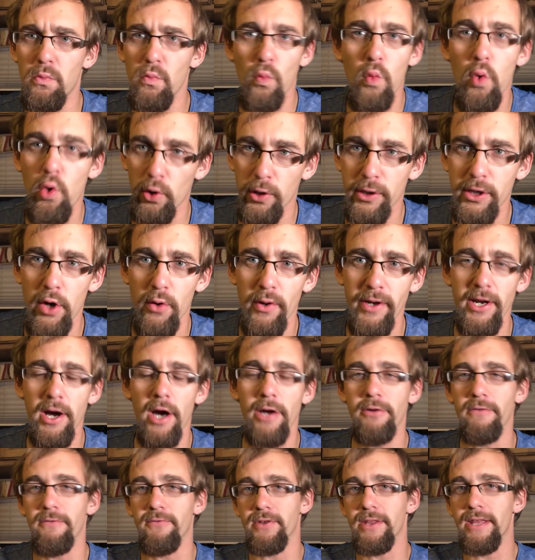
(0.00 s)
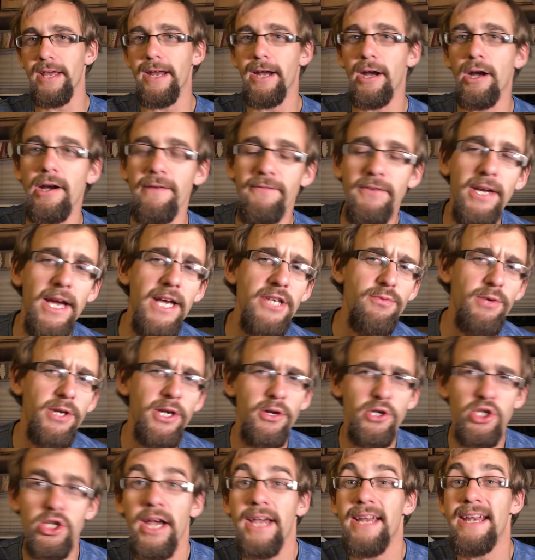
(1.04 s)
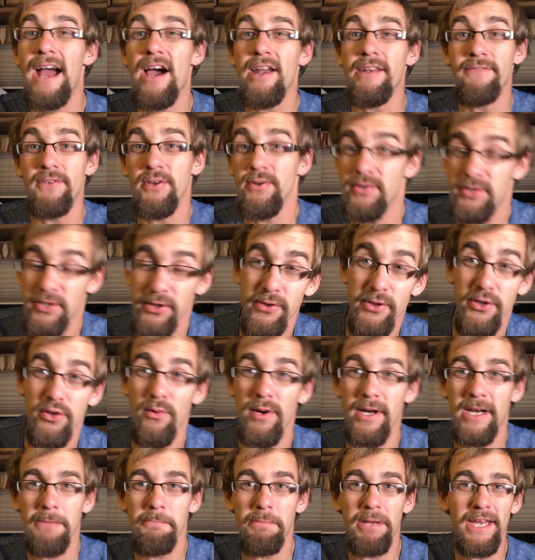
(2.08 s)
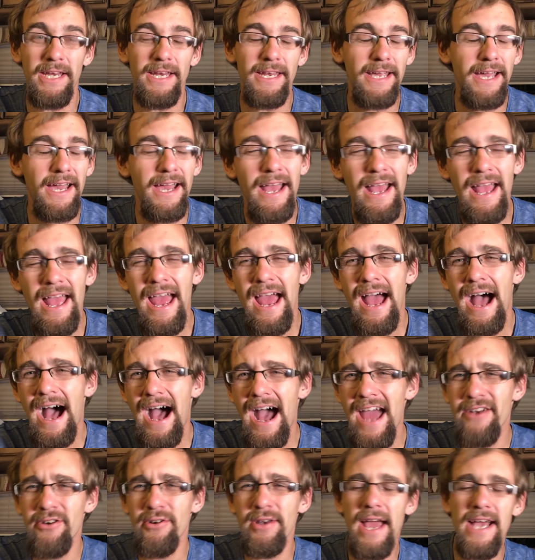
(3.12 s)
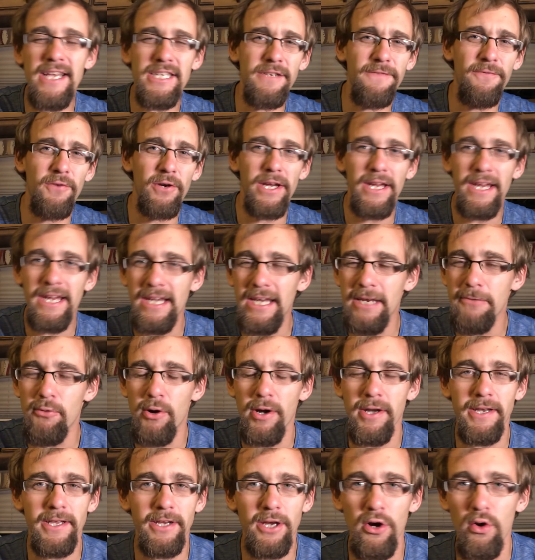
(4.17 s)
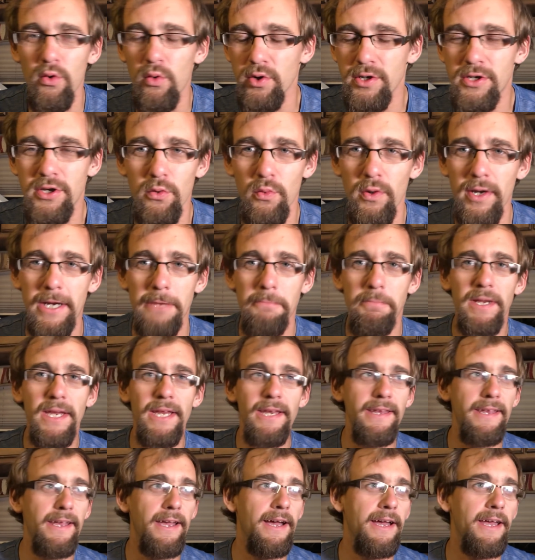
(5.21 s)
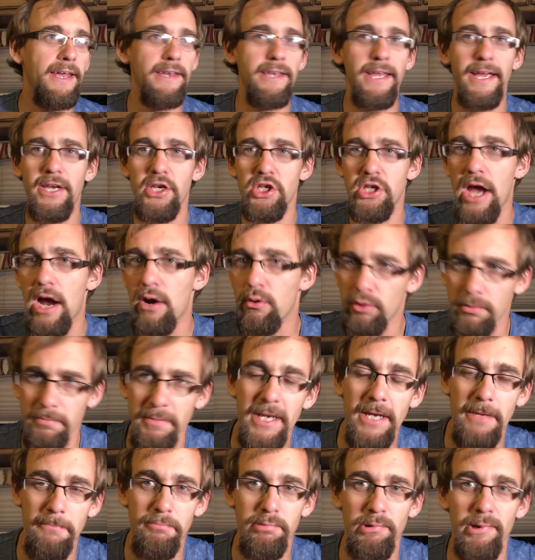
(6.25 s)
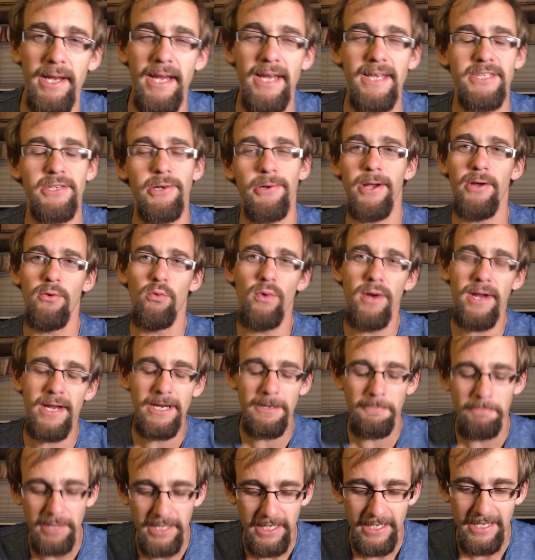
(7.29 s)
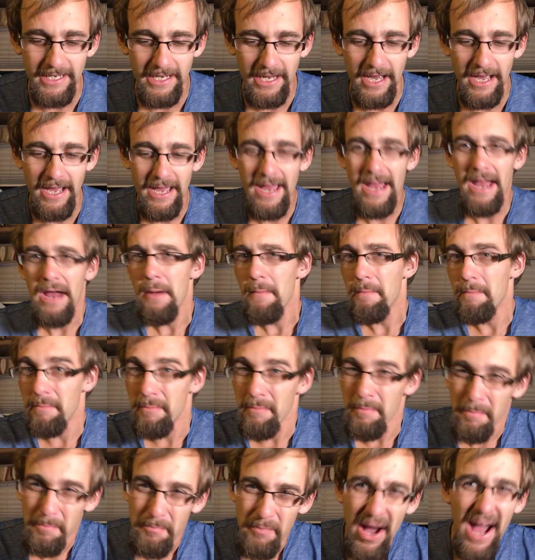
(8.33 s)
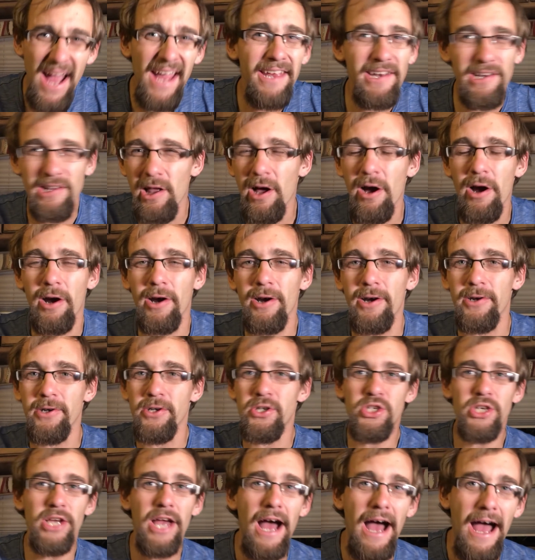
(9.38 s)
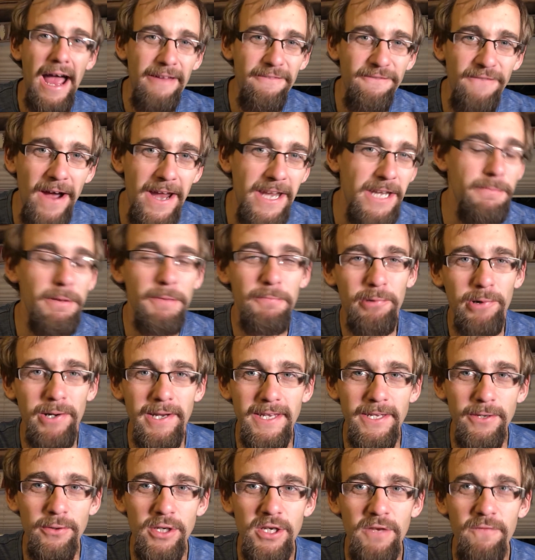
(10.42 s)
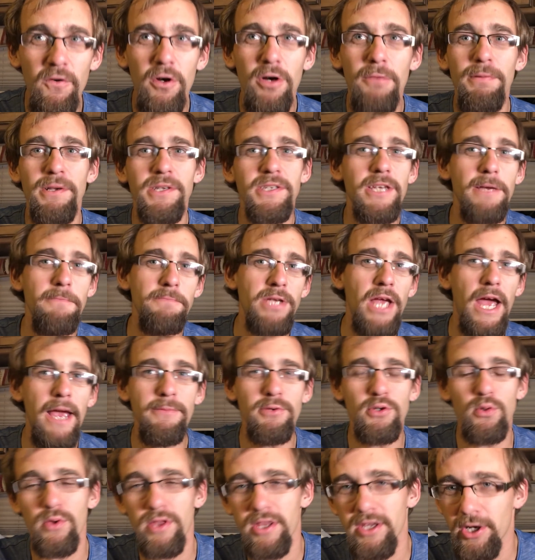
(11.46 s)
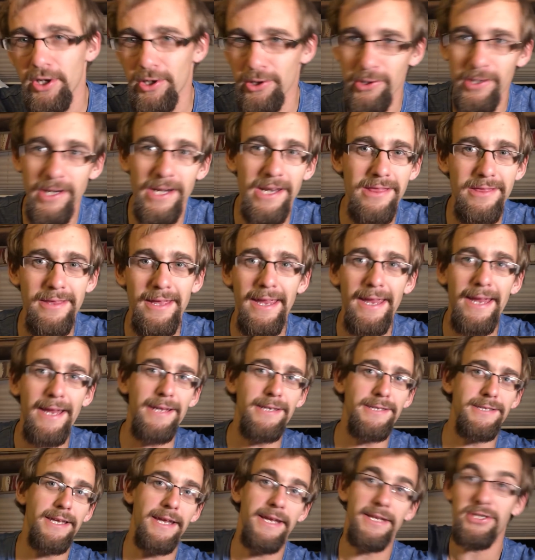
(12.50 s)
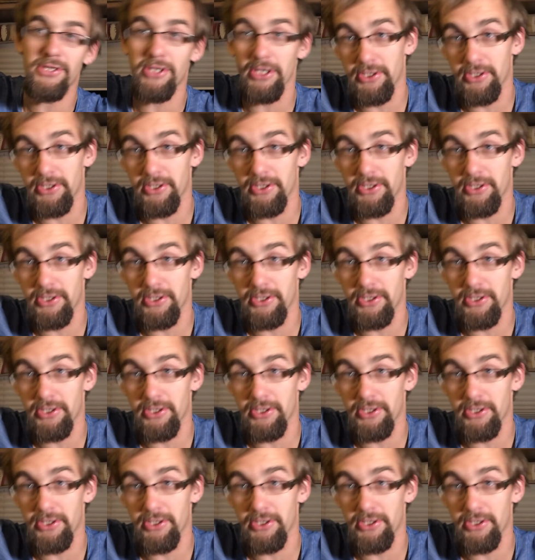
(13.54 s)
war going on over there. If you guys want to go check it out, if you do Wikipedia, I don't ask for anyone to go to Wikipedia and like shower me in praise, all right? Wikipedia, by and large, I find to be pretty useful, but sometimes with current things, it's